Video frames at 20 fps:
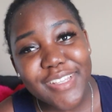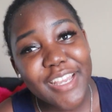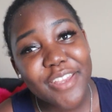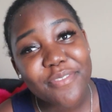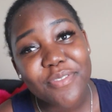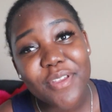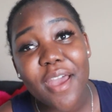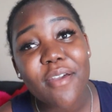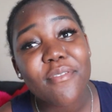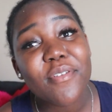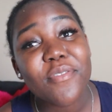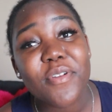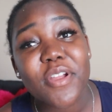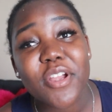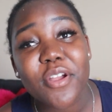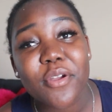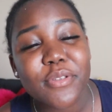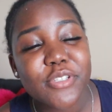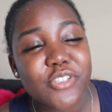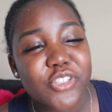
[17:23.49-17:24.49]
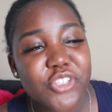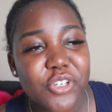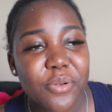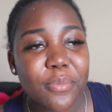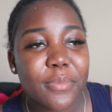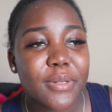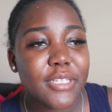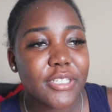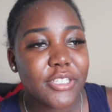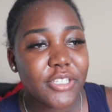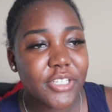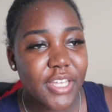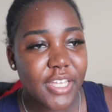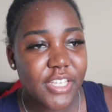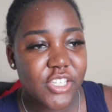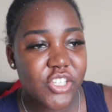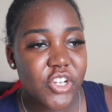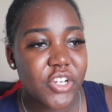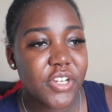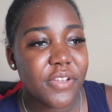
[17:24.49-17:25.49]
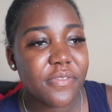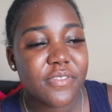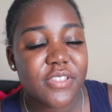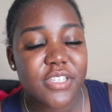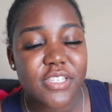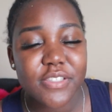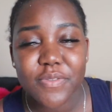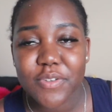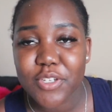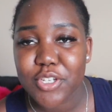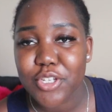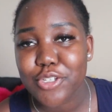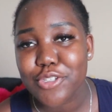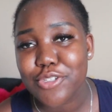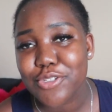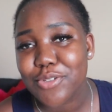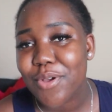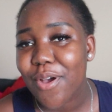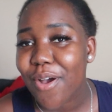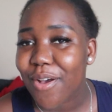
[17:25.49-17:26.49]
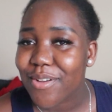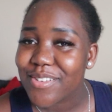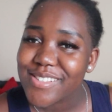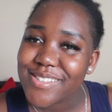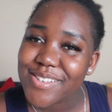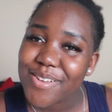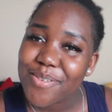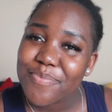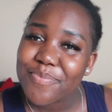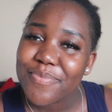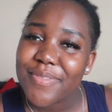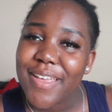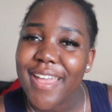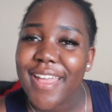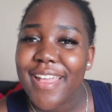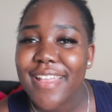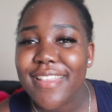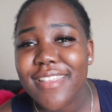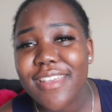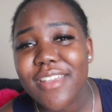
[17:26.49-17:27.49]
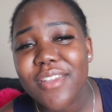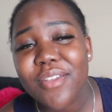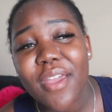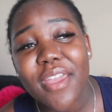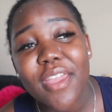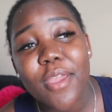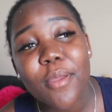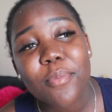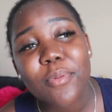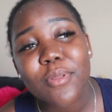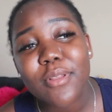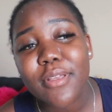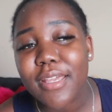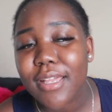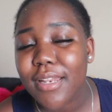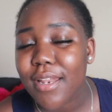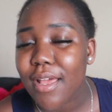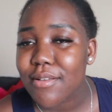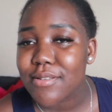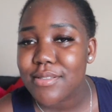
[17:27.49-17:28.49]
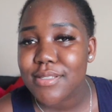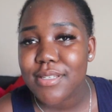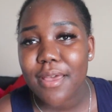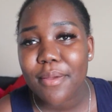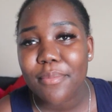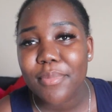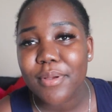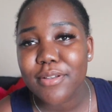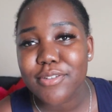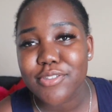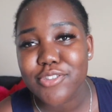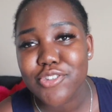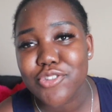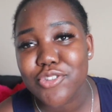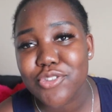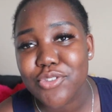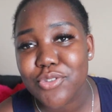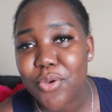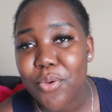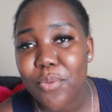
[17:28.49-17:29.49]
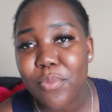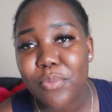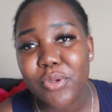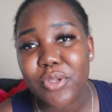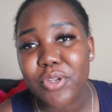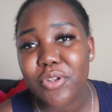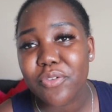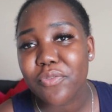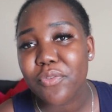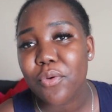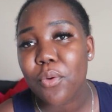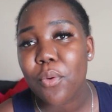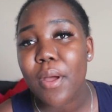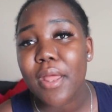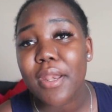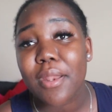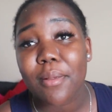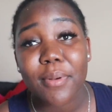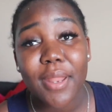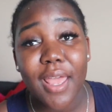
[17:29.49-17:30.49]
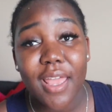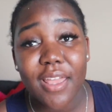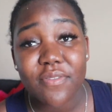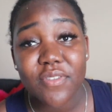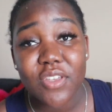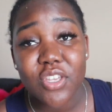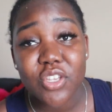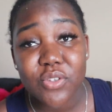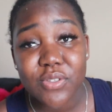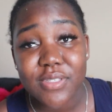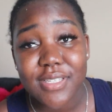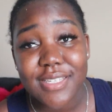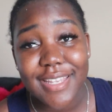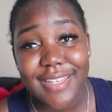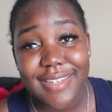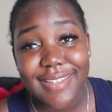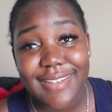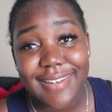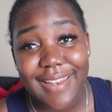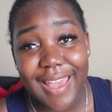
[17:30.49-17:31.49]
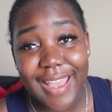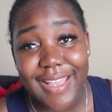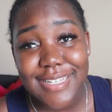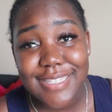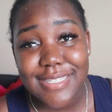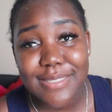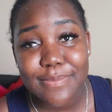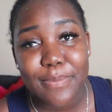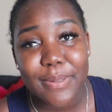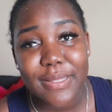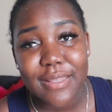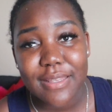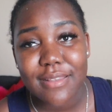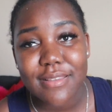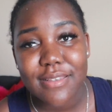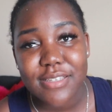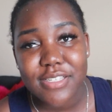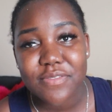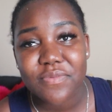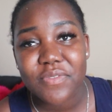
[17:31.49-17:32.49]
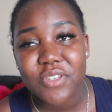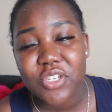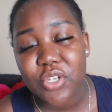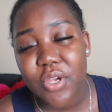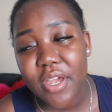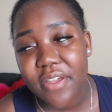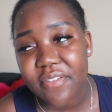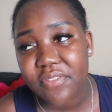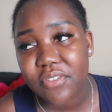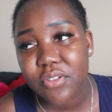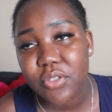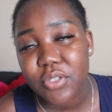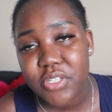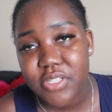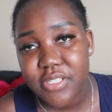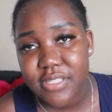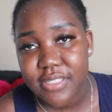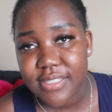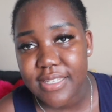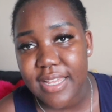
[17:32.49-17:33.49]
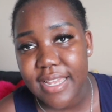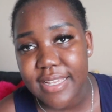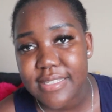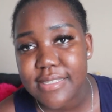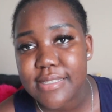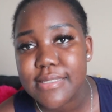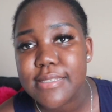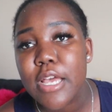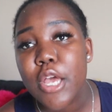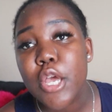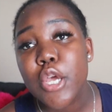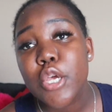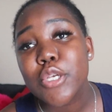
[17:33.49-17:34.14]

If you have a friend going to Chamberlain, you can share this video too. Also, thank you. I keep looking outside because it's so beautiful, and I'm not even using any lights, but then this video I feel it's nice.